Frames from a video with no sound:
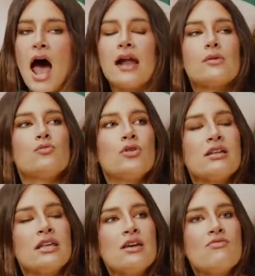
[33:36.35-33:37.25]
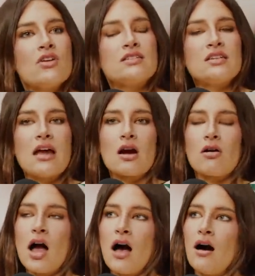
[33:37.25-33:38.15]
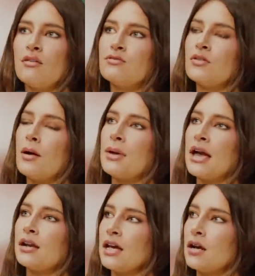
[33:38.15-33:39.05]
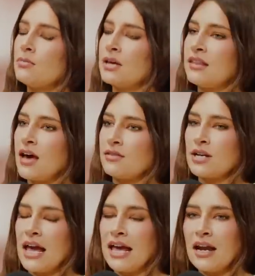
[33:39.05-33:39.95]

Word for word: And I'm really in this era of a man hit on me the other night,